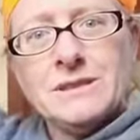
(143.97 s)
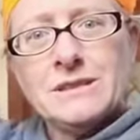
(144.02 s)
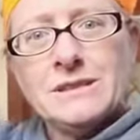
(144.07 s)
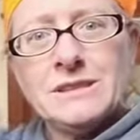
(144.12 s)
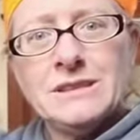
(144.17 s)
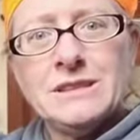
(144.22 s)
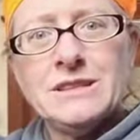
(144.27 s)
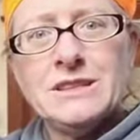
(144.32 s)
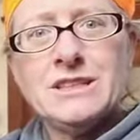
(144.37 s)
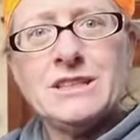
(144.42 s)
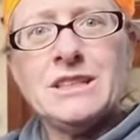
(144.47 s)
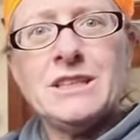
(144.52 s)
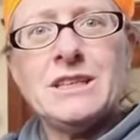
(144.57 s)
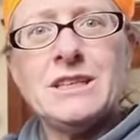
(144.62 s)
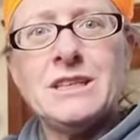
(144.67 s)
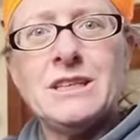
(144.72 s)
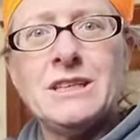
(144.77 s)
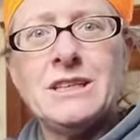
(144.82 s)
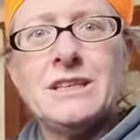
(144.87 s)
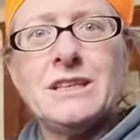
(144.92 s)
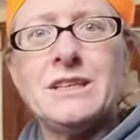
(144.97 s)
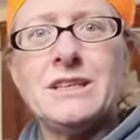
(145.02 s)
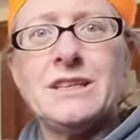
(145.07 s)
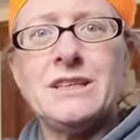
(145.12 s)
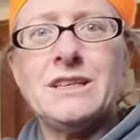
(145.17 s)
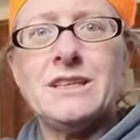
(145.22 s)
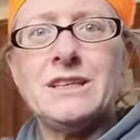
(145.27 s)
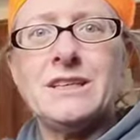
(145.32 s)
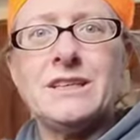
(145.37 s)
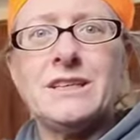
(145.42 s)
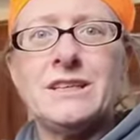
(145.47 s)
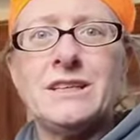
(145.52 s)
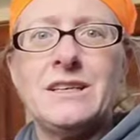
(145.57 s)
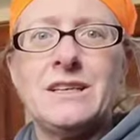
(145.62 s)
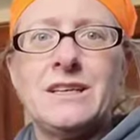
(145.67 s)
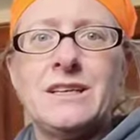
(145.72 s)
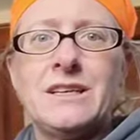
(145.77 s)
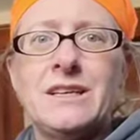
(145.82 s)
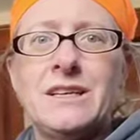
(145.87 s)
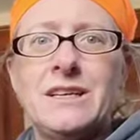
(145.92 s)

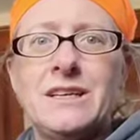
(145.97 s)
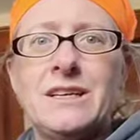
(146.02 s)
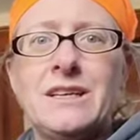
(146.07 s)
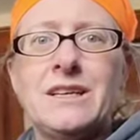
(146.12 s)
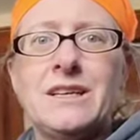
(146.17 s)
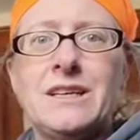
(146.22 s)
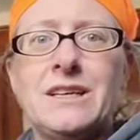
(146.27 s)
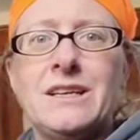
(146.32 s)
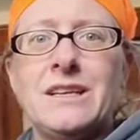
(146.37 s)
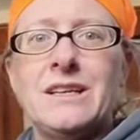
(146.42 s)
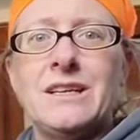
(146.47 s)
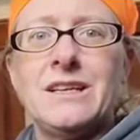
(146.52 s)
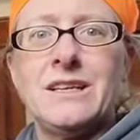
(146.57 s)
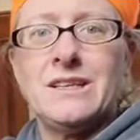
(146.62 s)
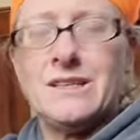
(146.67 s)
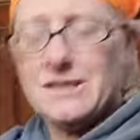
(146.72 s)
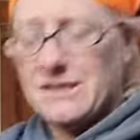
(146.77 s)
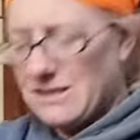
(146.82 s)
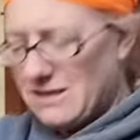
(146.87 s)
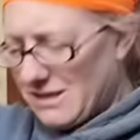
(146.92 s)
Nobody speaks.